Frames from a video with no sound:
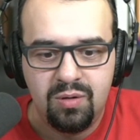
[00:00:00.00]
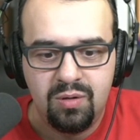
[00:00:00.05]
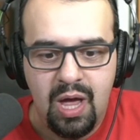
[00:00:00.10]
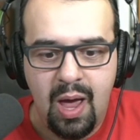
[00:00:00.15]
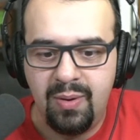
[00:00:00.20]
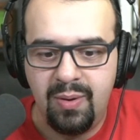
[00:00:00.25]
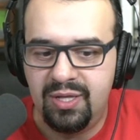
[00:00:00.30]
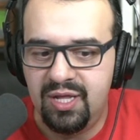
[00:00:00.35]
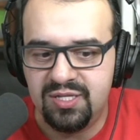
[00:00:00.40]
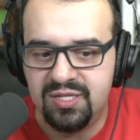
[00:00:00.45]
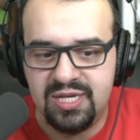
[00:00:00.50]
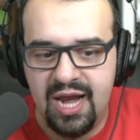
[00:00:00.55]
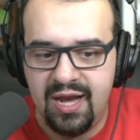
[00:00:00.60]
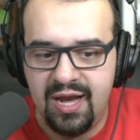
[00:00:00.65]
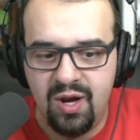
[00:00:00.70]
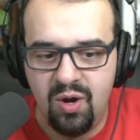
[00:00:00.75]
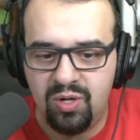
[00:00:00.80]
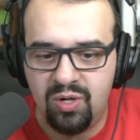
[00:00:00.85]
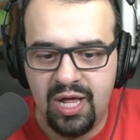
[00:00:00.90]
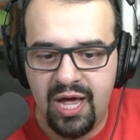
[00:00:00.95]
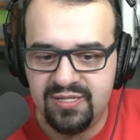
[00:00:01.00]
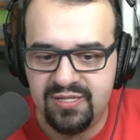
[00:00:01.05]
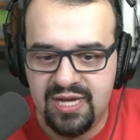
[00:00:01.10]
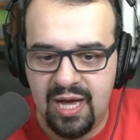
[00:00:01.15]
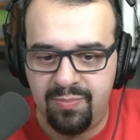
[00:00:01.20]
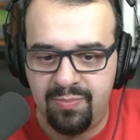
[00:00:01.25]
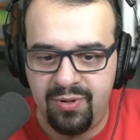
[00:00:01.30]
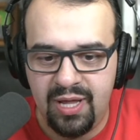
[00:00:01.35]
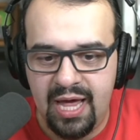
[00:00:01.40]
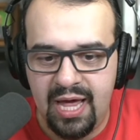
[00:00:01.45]
I mean, listen, I know Clyde's
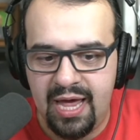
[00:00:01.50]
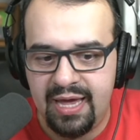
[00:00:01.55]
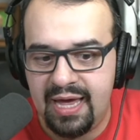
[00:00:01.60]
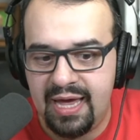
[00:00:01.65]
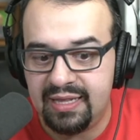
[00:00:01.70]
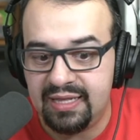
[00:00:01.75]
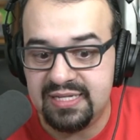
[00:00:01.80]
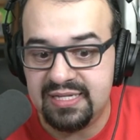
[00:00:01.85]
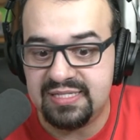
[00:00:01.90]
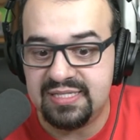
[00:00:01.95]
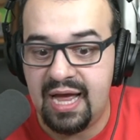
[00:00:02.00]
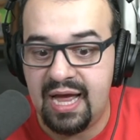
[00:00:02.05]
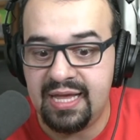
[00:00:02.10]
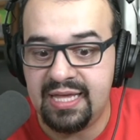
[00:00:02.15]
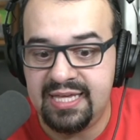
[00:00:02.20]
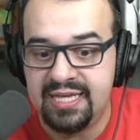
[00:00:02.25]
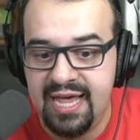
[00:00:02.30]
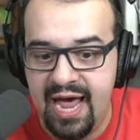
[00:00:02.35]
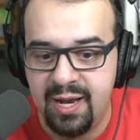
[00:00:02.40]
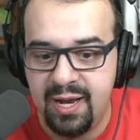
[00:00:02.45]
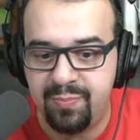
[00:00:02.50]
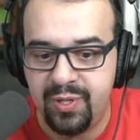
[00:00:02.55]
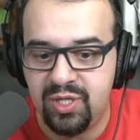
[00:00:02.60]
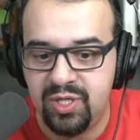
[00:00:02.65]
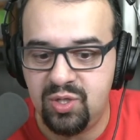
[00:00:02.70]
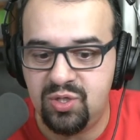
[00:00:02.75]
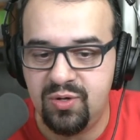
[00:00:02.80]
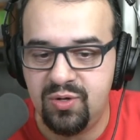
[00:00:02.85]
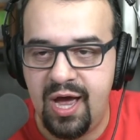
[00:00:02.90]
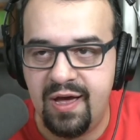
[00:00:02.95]
not playing, at least not yet, but
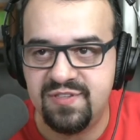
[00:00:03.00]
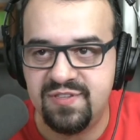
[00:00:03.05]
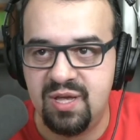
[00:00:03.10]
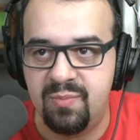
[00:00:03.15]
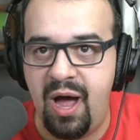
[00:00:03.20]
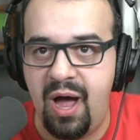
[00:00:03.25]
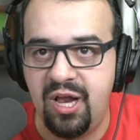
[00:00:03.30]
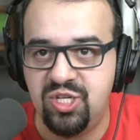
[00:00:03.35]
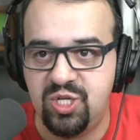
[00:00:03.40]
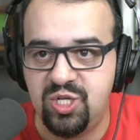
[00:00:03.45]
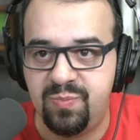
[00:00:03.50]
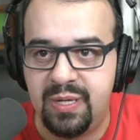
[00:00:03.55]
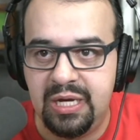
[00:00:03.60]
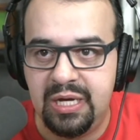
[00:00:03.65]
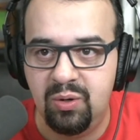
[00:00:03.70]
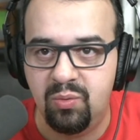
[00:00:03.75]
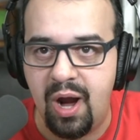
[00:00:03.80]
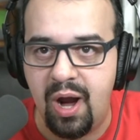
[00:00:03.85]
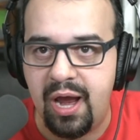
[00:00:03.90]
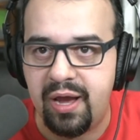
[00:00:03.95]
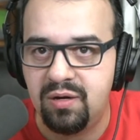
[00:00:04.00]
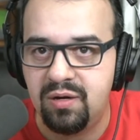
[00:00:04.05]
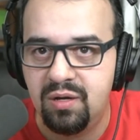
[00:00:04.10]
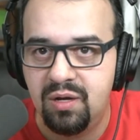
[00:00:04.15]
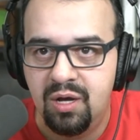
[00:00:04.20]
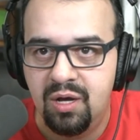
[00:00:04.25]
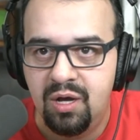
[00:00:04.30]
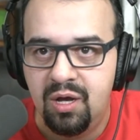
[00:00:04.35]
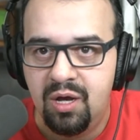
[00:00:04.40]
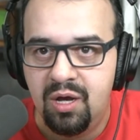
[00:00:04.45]
you do have Samaje Perine.
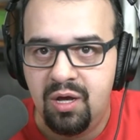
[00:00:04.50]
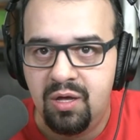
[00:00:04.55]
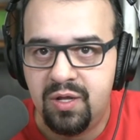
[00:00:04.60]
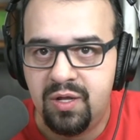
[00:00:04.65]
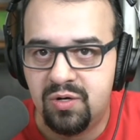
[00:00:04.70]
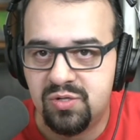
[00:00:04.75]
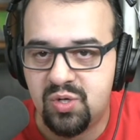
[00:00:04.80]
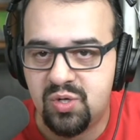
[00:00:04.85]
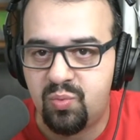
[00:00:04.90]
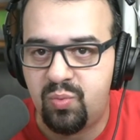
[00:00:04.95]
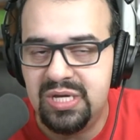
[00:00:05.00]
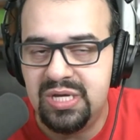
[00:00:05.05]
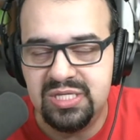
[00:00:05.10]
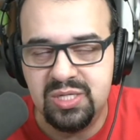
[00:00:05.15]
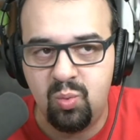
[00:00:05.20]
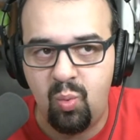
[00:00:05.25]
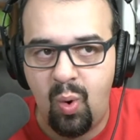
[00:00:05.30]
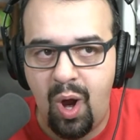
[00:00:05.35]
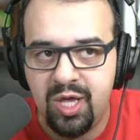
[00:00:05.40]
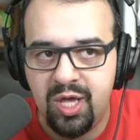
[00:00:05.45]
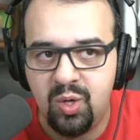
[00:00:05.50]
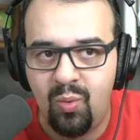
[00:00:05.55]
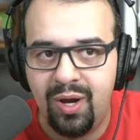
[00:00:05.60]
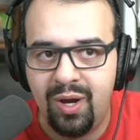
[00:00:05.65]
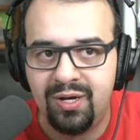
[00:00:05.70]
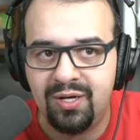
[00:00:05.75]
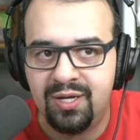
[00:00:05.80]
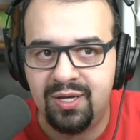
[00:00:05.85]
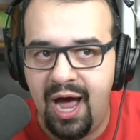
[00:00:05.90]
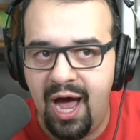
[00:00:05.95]
There's a reason why you
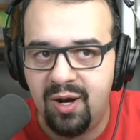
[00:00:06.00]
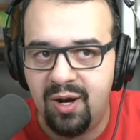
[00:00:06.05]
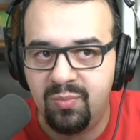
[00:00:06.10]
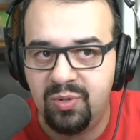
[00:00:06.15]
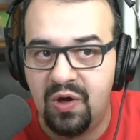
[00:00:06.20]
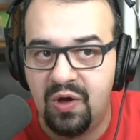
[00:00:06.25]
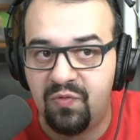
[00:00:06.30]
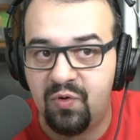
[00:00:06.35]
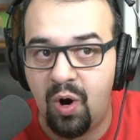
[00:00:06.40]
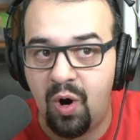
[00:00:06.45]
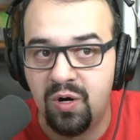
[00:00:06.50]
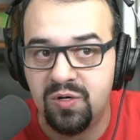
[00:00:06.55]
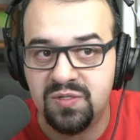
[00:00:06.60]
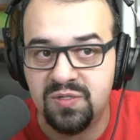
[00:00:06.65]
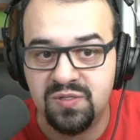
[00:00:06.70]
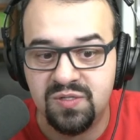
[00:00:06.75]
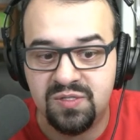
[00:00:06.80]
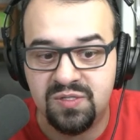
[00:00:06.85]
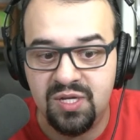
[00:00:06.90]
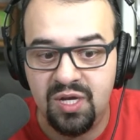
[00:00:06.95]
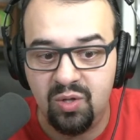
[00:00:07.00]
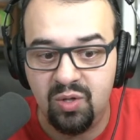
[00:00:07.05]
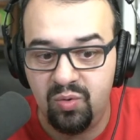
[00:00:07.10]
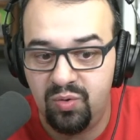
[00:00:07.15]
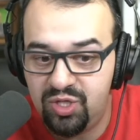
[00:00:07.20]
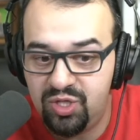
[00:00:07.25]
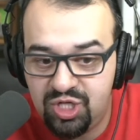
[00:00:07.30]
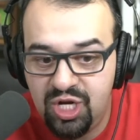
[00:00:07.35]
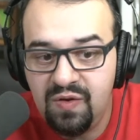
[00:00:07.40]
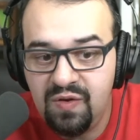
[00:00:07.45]
went and got him. You have Carson Steele, who
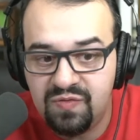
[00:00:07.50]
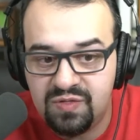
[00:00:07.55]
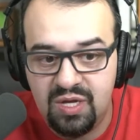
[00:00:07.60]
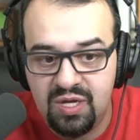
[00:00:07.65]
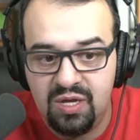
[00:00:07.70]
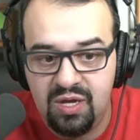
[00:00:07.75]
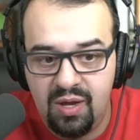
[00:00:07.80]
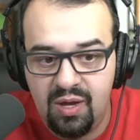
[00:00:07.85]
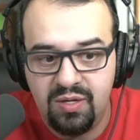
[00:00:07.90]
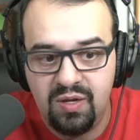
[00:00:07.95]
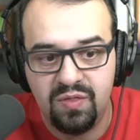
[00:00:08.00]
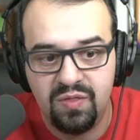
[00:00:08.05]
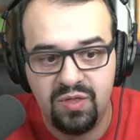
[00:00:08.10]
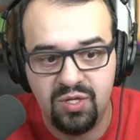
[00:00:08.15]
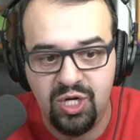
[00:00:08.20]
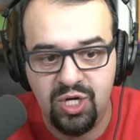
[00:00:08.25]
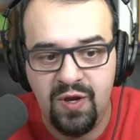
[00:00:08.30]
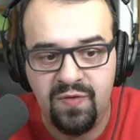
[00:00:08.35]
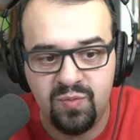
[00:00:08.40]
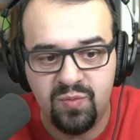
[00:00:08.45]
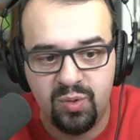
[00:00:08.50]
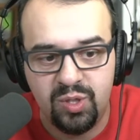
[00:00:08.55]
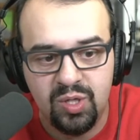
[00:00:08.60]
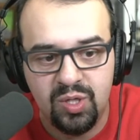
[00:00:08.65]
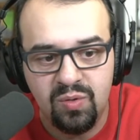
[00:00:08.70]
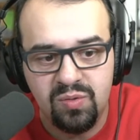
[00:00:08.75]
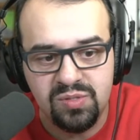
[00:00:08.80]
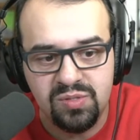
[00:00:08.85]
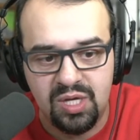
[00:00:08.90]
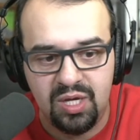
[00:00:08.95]
the Chiefs were
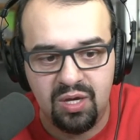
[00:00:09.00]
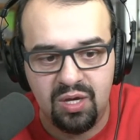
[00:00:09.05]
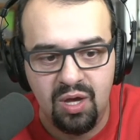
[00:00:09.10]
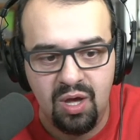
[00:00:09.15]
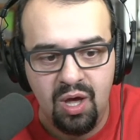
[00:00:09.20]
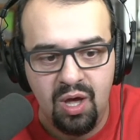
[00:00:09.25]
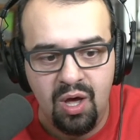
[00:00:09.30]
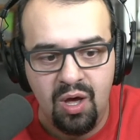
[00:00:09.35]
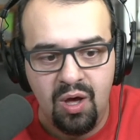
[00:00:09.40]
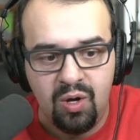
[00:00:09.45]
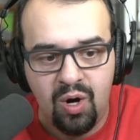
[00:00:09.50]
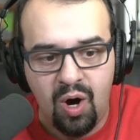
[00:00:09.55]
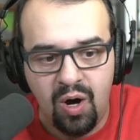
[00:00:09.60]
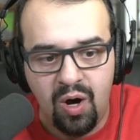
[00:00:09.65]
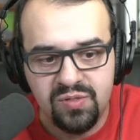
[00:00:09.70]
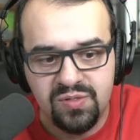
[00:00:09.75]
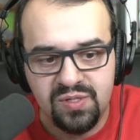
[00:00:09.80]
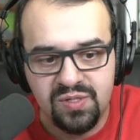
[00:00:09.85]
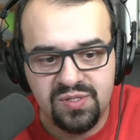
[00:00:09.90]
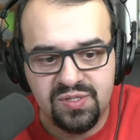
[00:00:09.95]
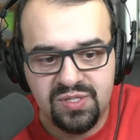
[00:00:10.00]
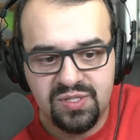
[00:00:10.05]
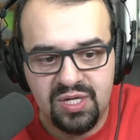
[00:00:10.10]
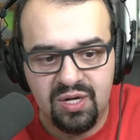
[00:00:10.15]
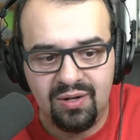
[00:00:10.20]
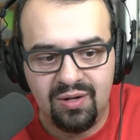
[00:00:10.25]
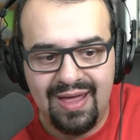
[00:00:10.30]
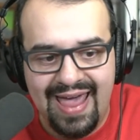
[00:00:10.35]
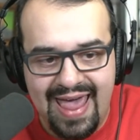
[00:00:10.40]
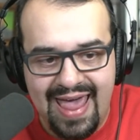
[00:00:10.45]
using Carson
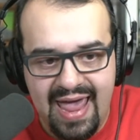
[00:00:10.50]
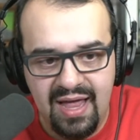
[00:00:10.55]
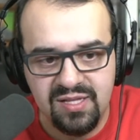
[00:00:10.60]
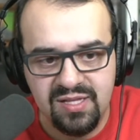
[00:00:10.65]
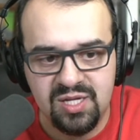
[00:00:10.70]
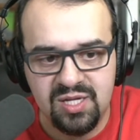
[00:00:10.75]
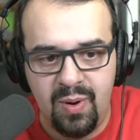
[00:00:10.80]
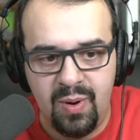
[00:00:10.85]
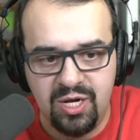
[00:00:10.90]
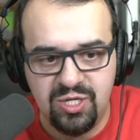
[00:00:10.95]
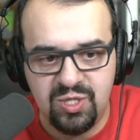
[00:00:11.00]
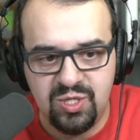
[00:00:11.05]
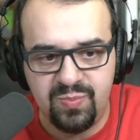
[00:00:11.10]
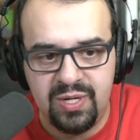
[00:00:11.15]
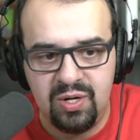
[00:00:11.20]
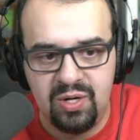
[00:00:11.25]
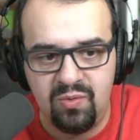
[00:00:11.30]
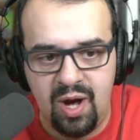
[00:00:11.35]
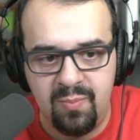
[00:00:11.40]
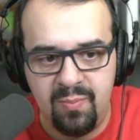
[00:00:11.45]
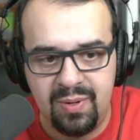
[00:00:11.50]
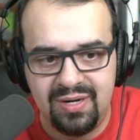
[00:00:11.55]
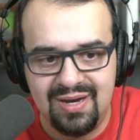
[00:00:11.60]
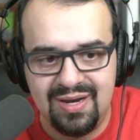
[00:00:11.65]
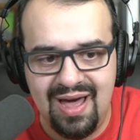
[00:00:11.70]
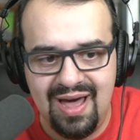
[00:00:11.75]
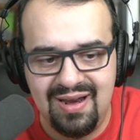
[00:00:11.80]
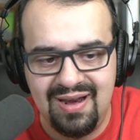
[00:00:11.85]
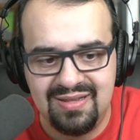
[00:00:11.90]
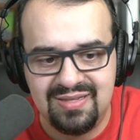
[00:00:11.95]
Steele and Samaje Perine, but
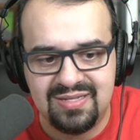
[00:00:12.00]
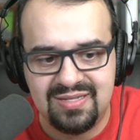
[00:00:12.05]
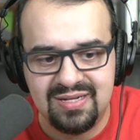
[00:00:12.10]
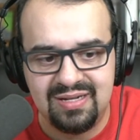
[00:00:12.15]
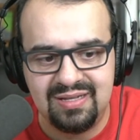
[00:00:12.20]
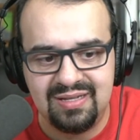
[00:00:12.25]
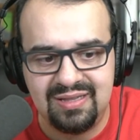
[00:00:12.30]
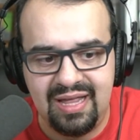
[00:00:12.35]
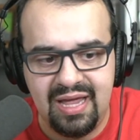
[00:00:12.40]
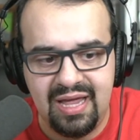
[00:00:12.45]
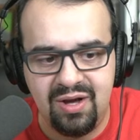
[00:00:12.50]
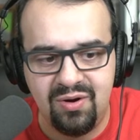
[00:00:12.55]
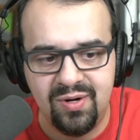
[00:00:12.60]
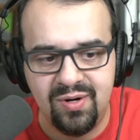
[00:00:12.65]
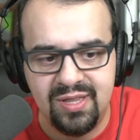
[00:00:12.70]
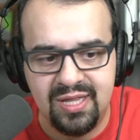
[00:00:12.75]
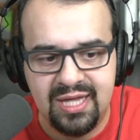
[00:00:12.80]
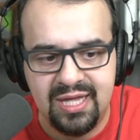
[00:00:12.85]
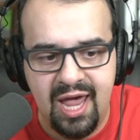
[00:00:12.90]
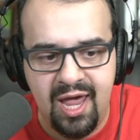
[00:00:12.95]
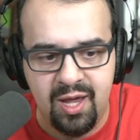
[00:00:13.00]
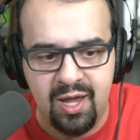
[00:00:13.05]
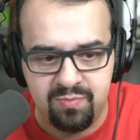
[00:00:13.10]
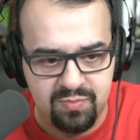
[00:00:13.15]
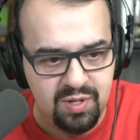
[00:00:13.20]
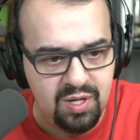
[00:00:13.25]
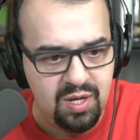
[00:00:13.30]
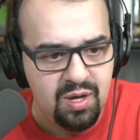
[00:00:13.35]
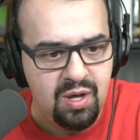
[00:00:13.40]
not until later in the game.